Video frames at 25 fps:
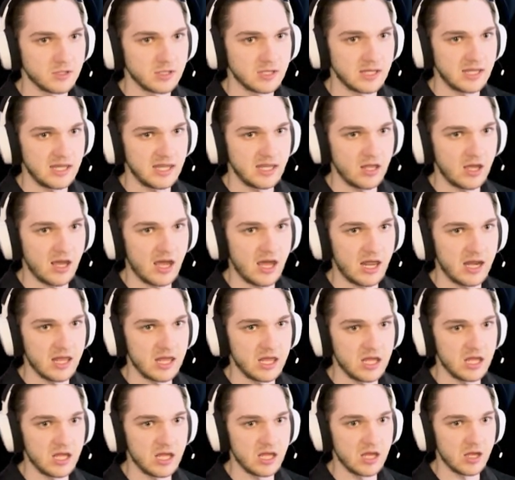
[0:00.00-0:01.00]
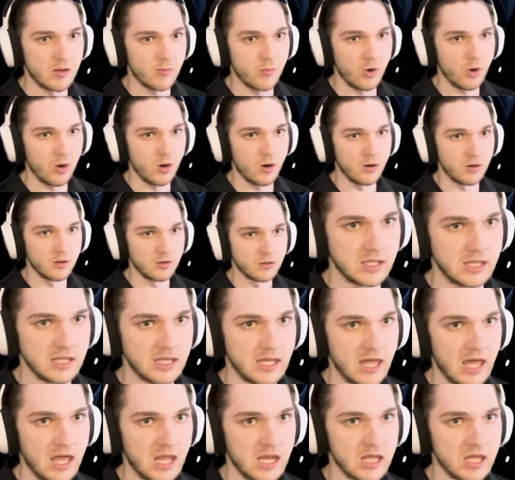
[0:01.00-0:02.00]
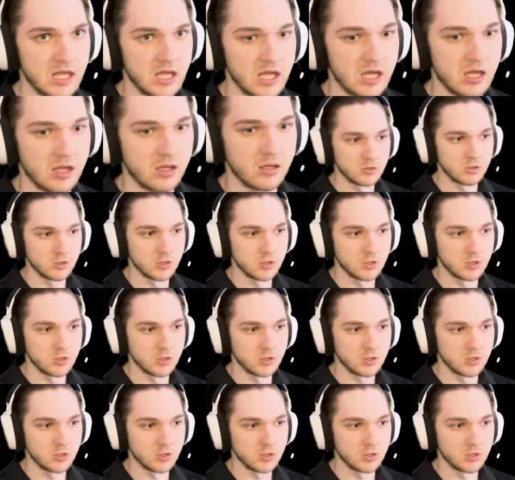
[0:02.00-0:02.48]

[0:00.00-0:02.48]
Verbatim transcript: Get out of here, bro. Get out of here.